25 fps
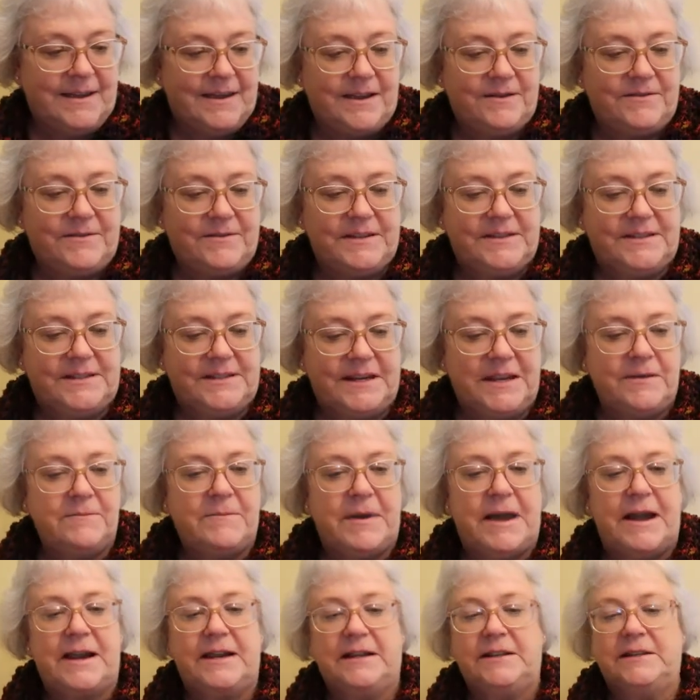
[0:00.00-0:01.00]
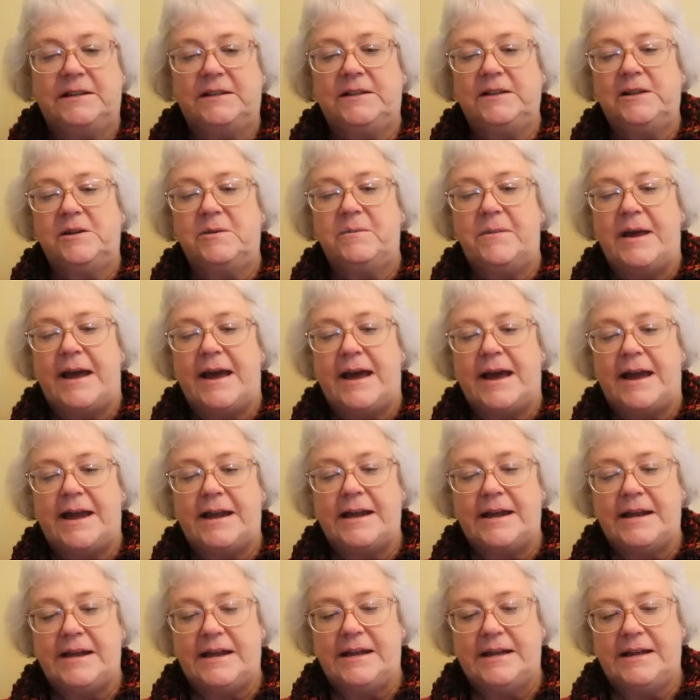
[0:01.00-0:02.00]
I'm going to stick it back in the little
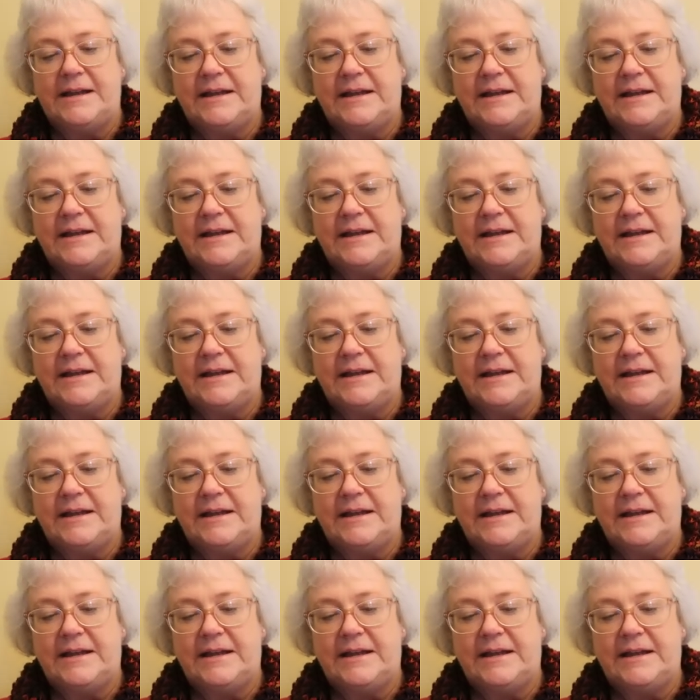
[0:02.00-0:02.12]
bag.